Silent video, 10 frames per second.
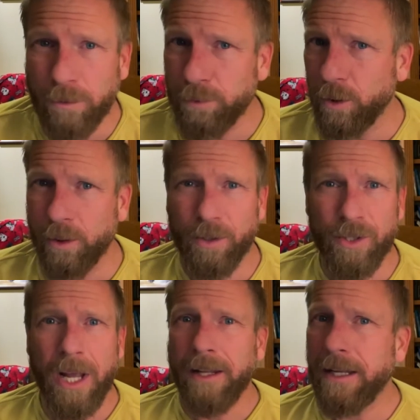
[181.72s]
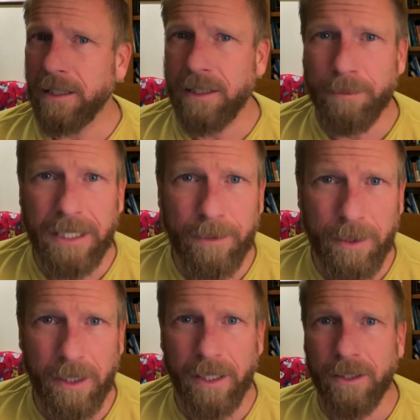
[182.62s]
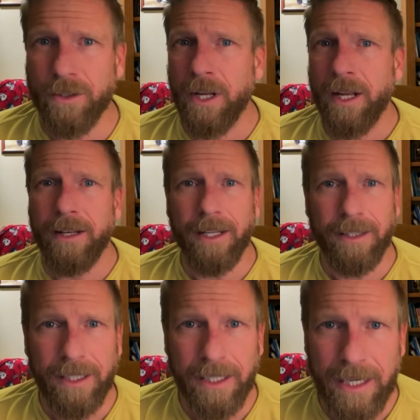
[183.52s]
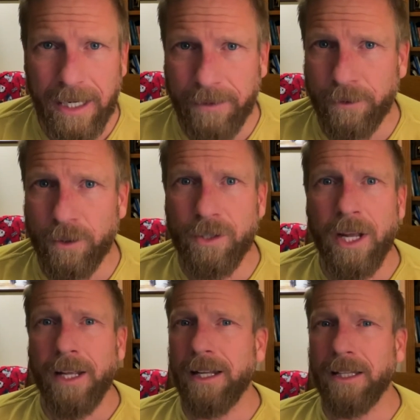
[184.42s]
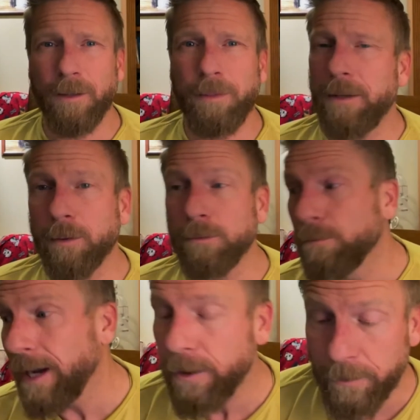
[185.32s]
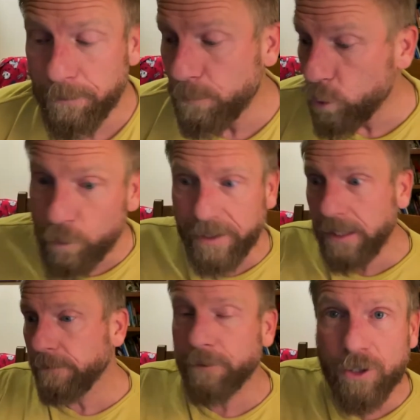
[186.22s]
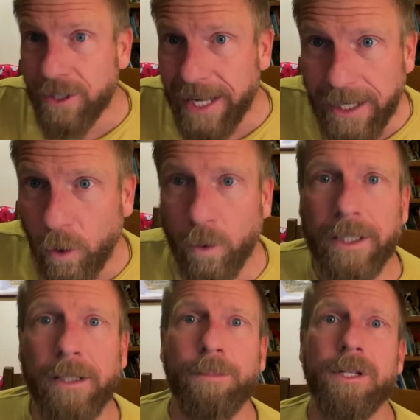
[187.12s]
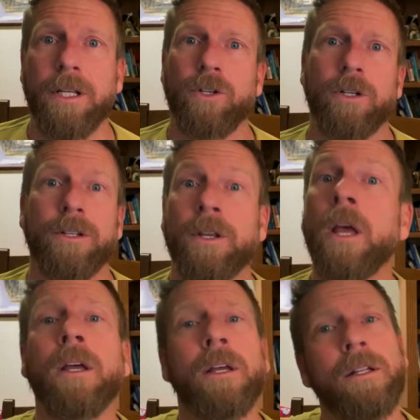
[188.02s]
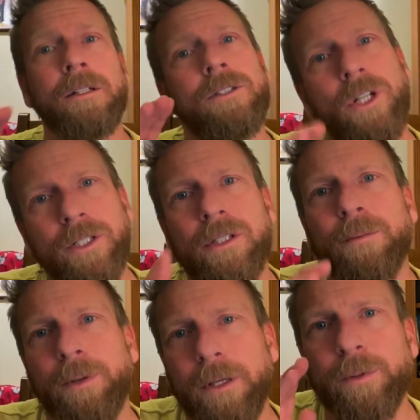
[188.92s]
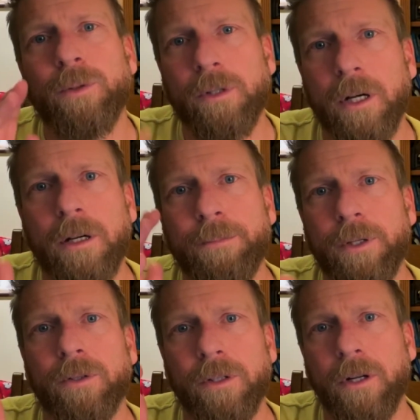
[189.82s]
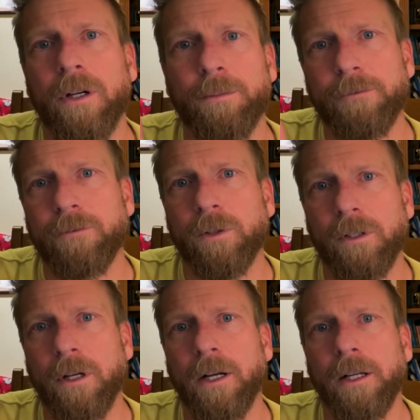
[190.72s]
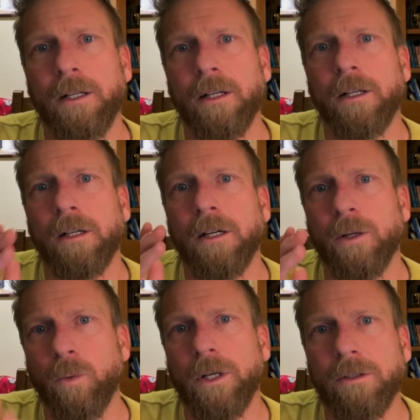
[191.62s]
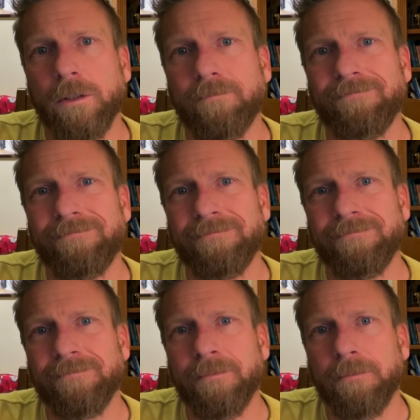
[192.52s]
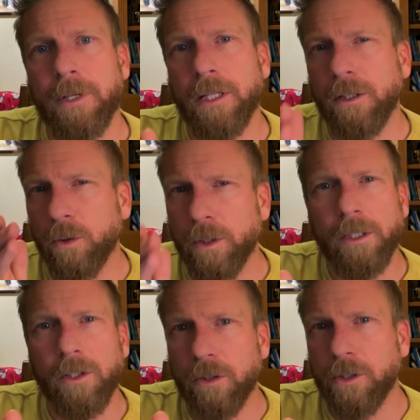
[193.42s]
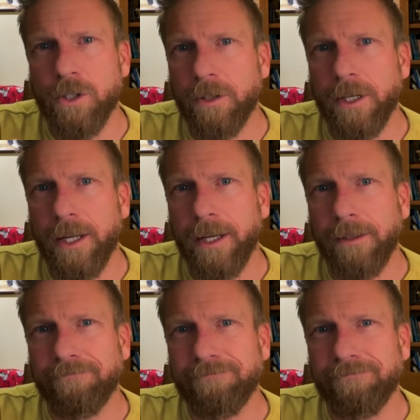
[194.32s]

brokers, not the manipulators, not the connivers, not the people moving for stakeholding positions, just the people who come pure in heart before God are welcome. May the Lord encourage you today.